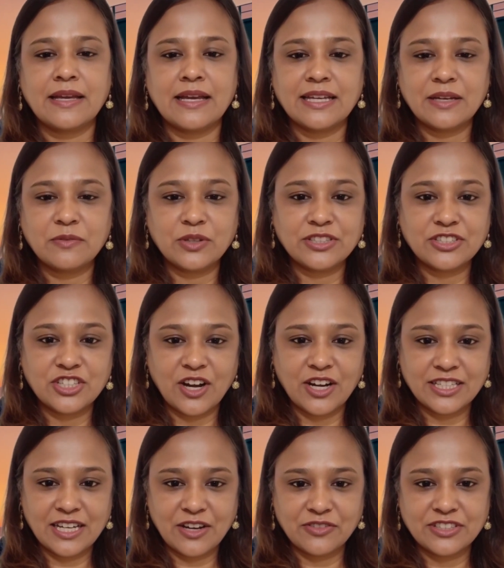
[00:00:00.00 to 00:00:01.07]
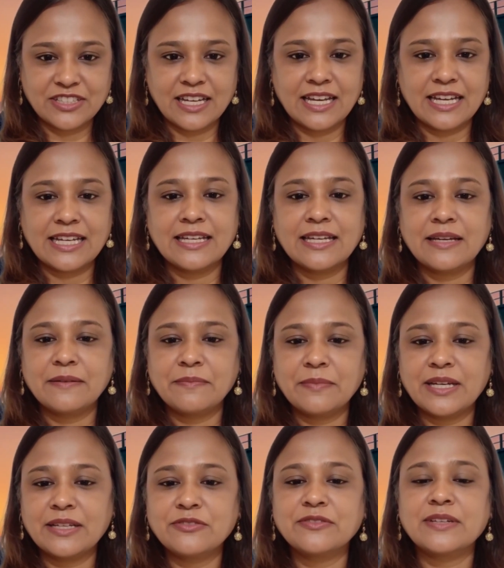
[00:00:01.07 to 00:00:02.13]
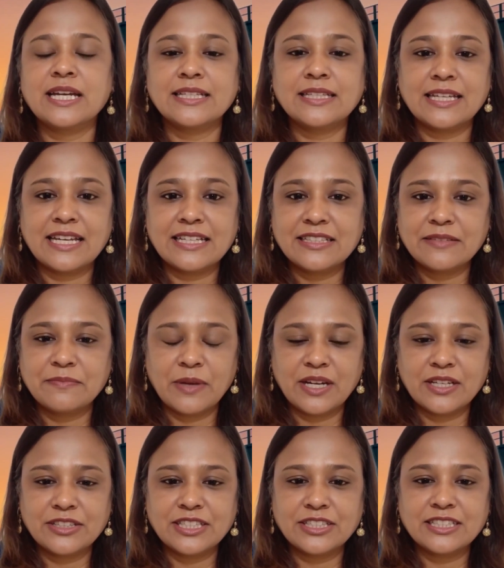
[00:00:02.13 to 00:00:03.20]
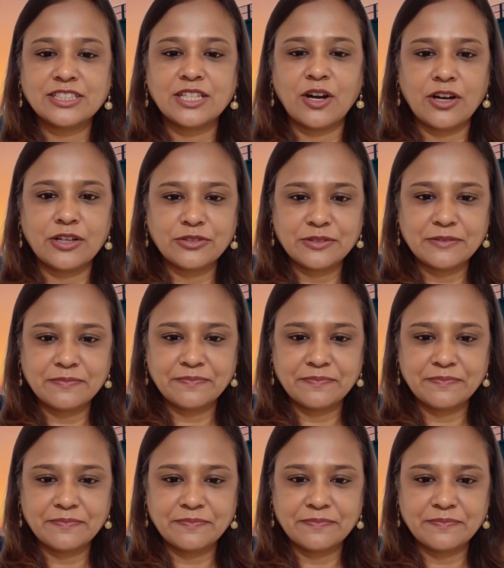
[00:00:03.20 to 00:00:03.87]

It was dark outside, but a faint light sparked in his heart.